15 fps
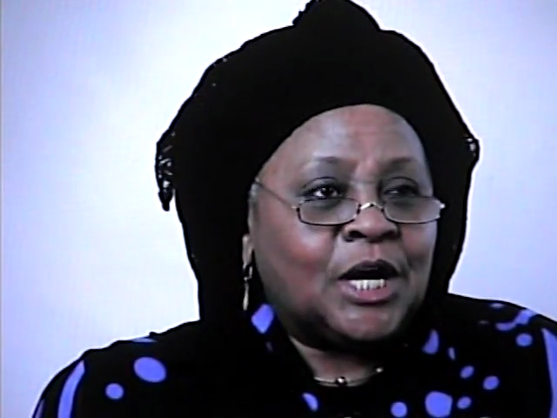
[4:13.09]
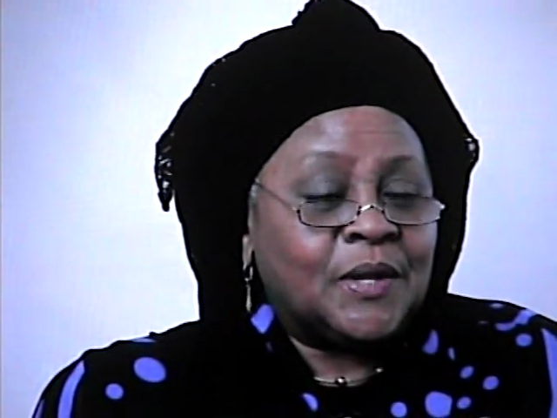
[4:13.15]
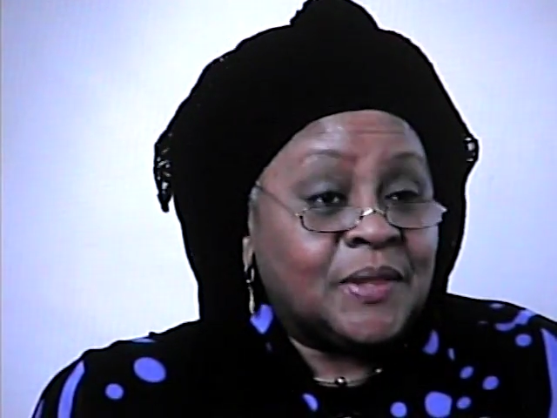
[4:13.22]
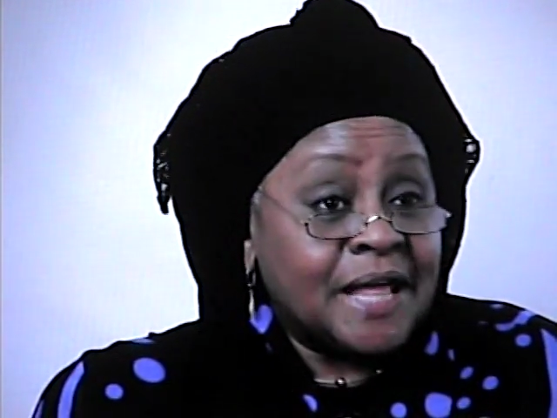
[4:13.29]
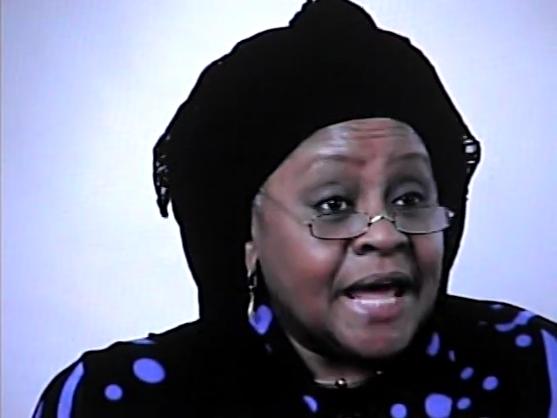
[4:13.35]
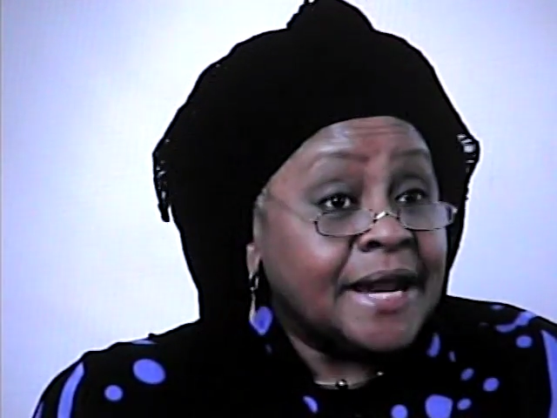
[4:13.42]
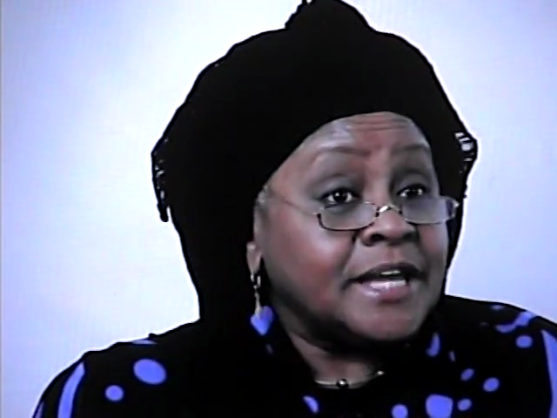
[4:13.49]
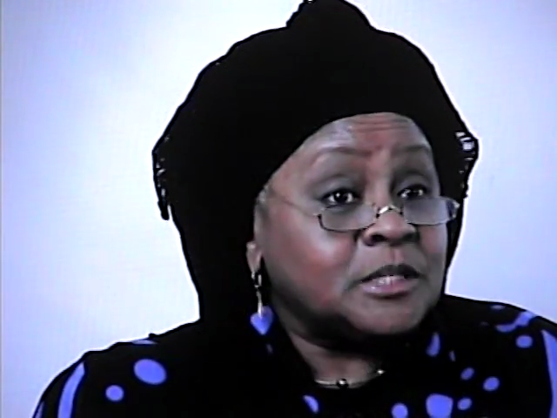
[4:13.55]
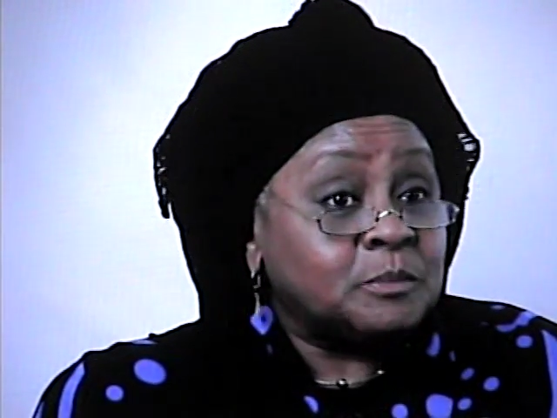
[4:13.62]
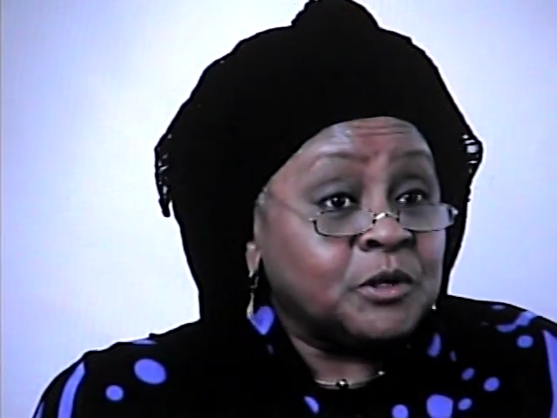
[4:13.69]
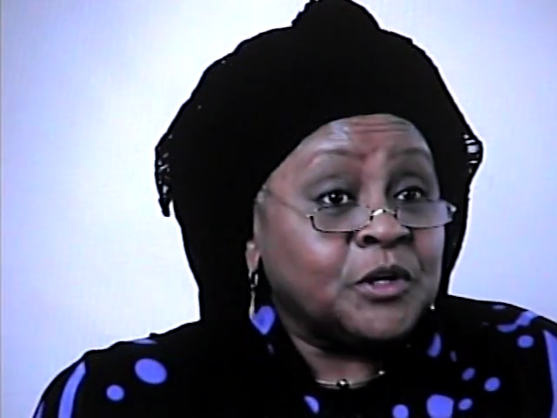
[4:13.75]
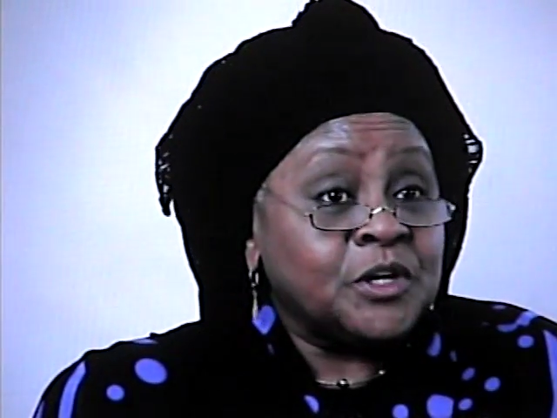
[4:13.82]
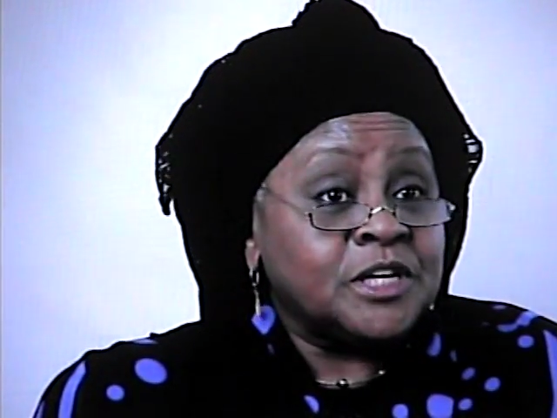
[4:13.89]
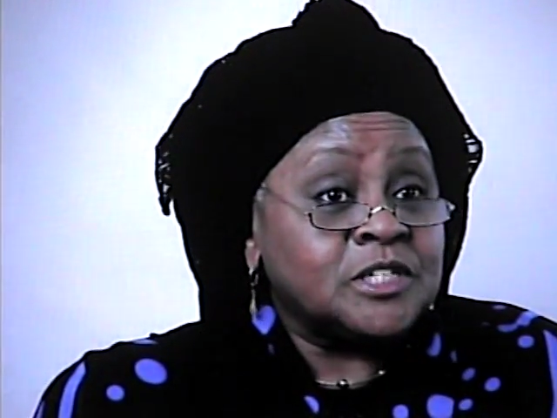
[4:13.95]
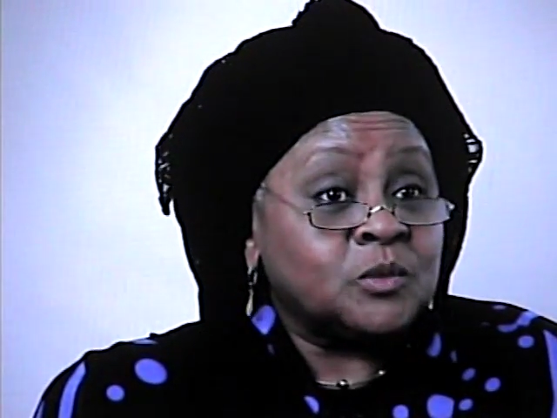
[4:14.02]
That
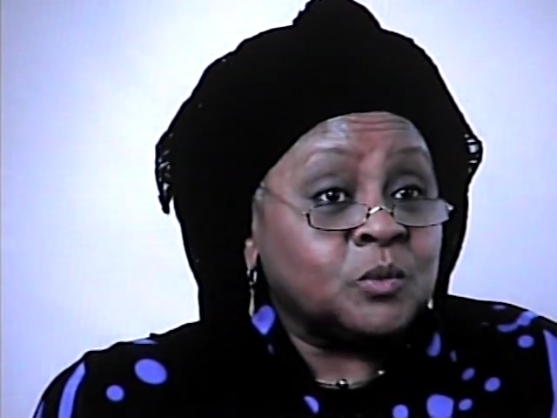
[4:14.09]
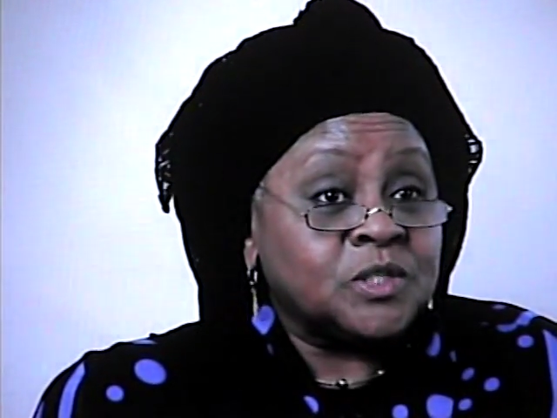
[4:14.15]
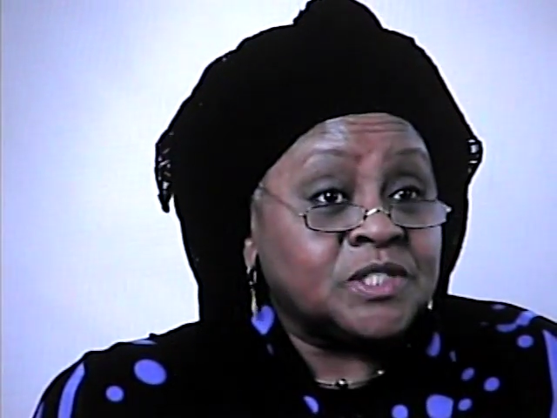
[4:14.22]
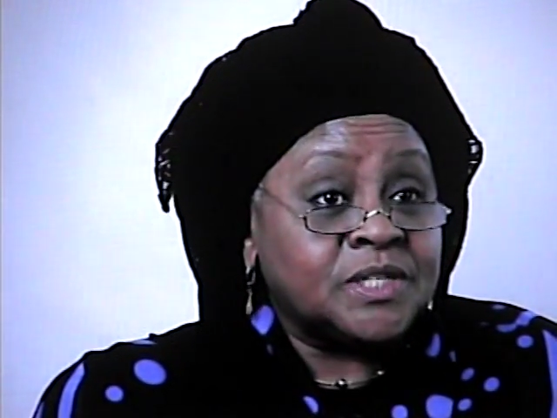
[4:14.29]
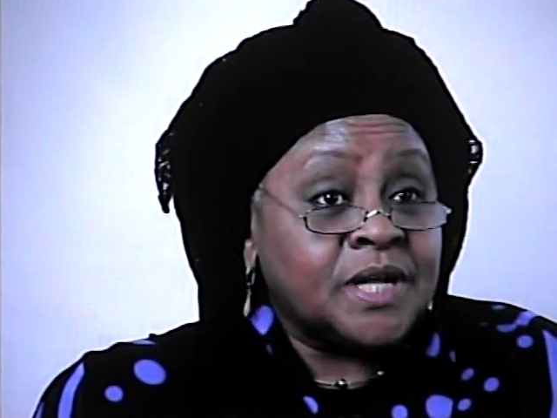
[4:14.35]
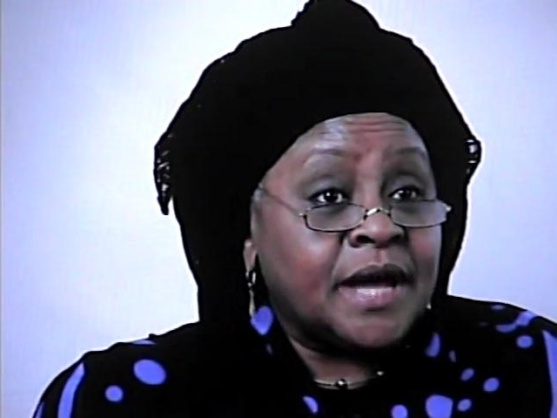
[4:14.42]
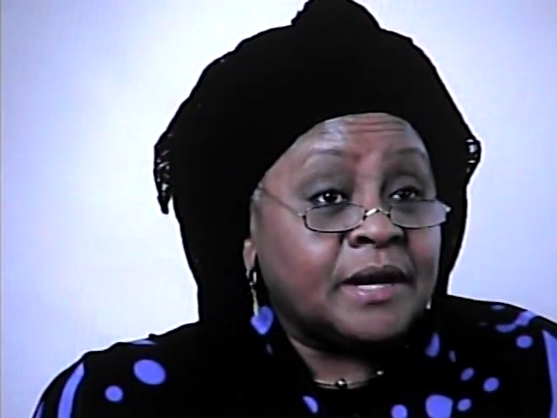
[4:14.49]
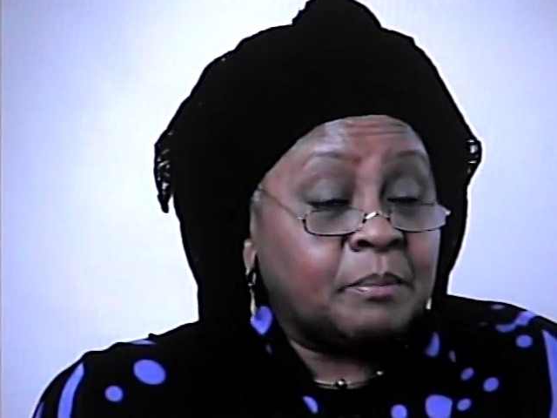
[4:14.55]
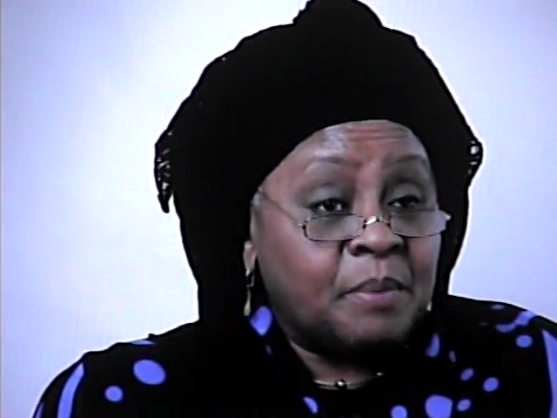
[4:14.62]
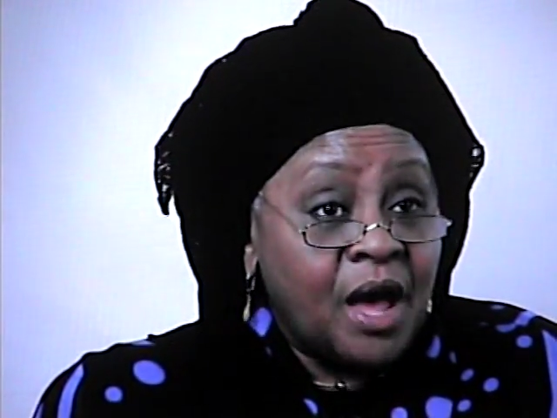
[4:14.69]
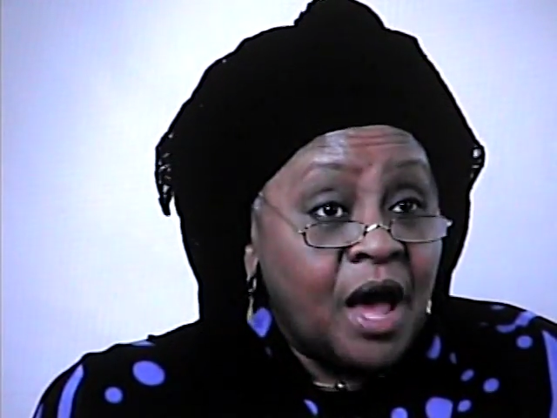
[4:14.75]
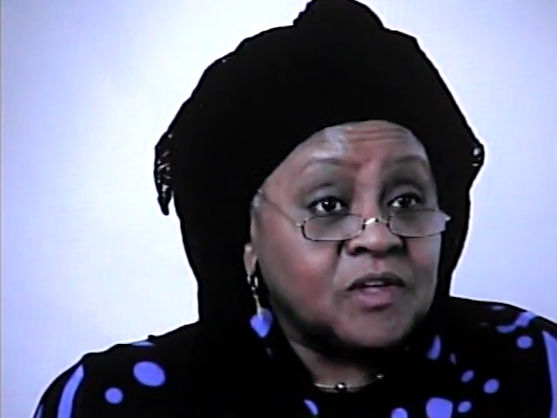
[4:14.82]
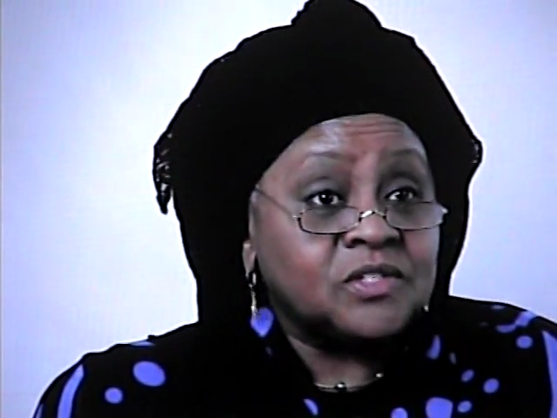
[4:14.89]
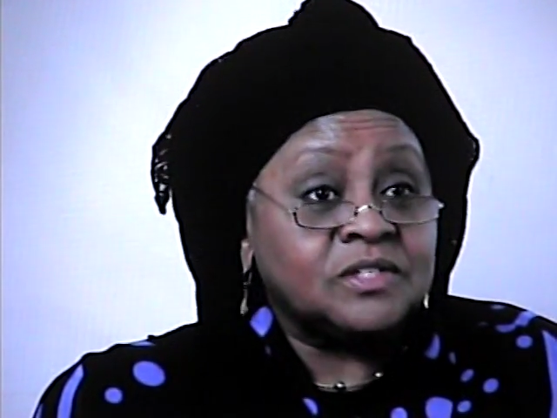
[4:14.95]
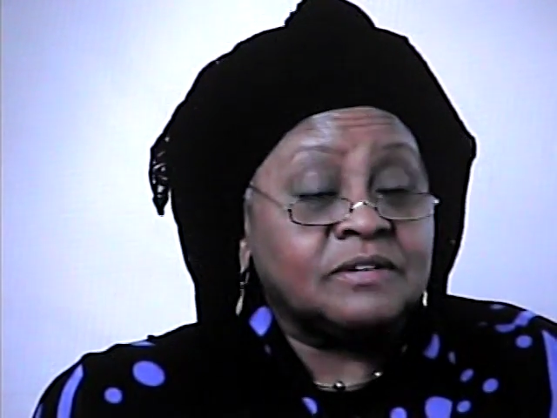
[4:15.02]
experience was not a
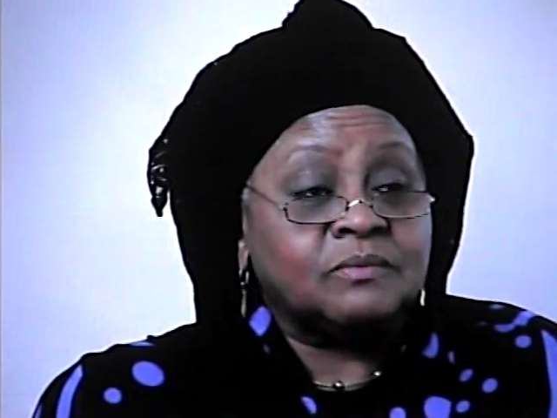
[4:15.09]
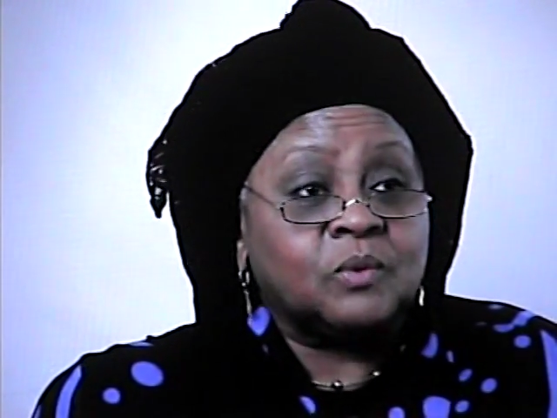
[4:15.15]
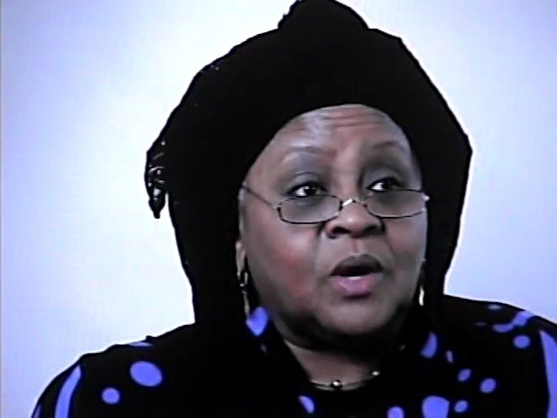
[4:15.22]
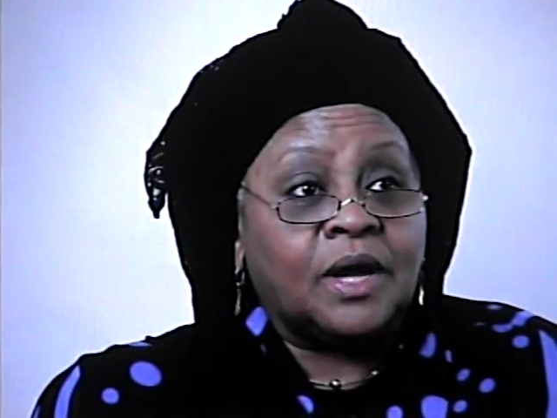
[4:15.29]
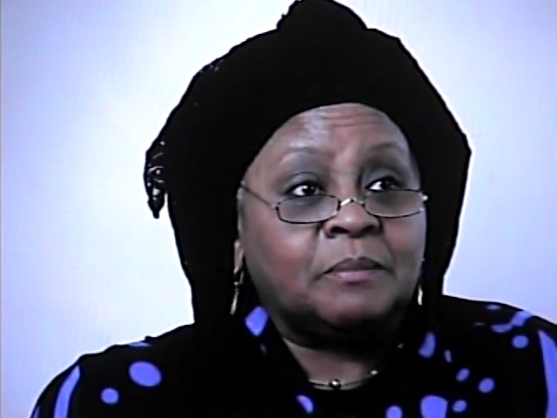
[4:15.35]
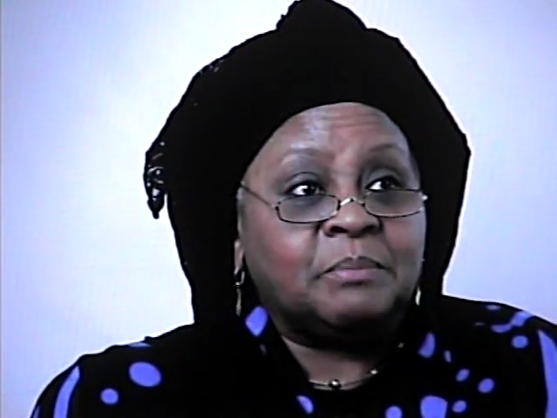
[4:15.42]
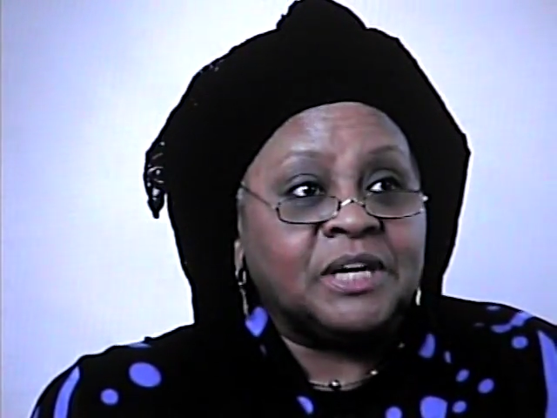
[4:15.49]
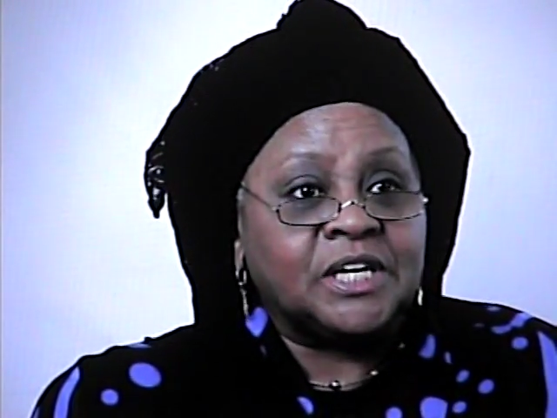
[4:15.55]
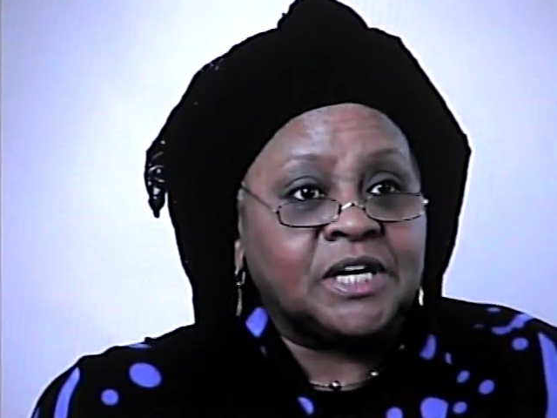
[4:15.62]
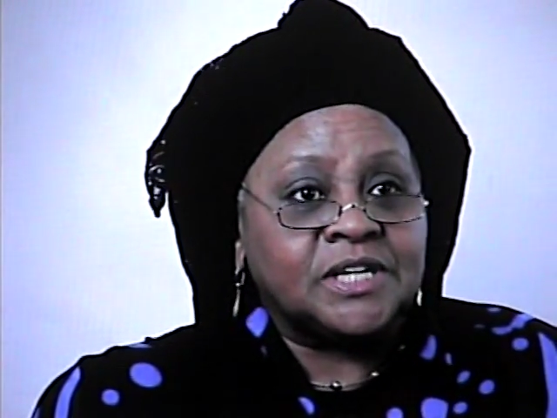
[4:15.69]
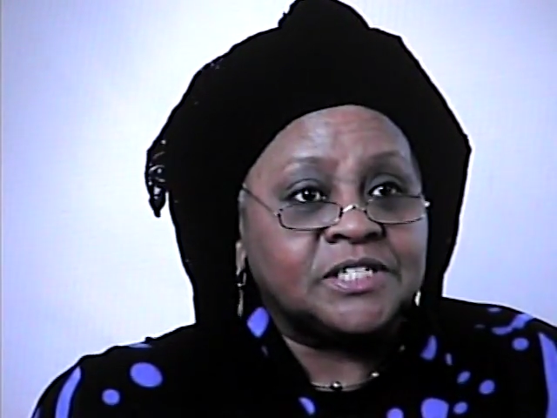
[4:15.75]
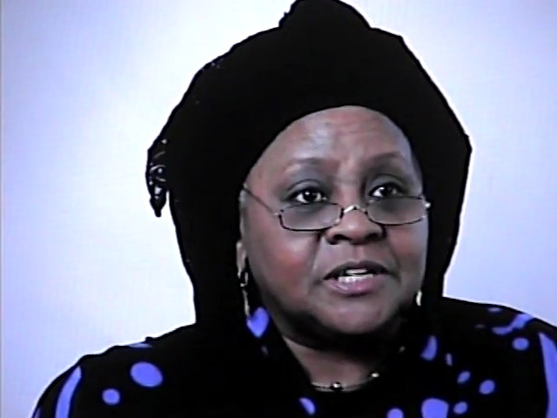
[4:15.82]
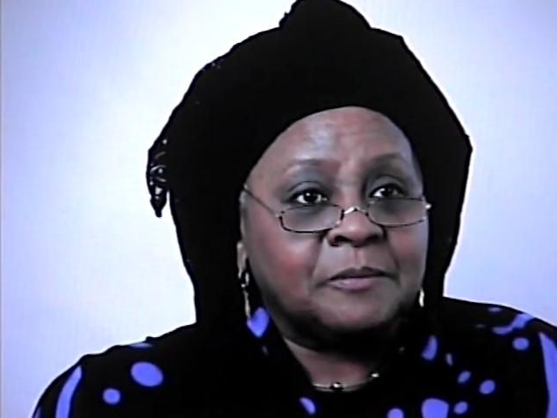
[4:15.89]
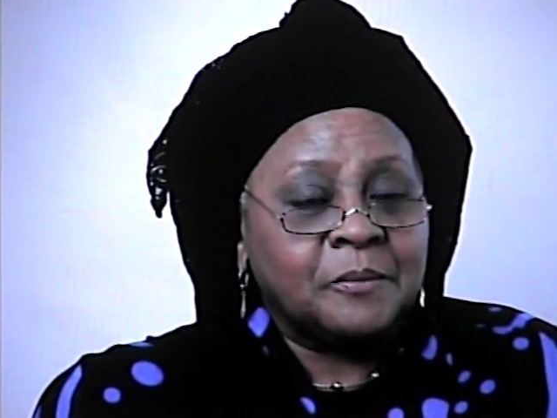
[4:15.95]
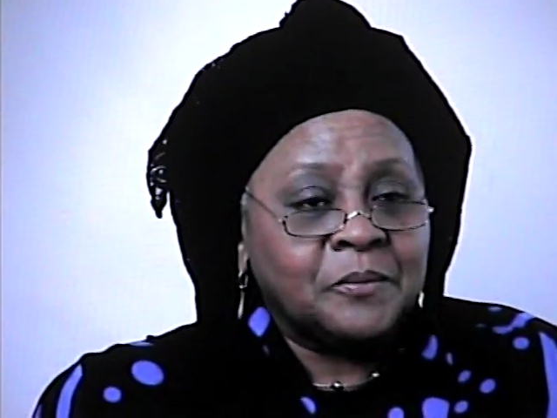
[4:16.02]
positive one because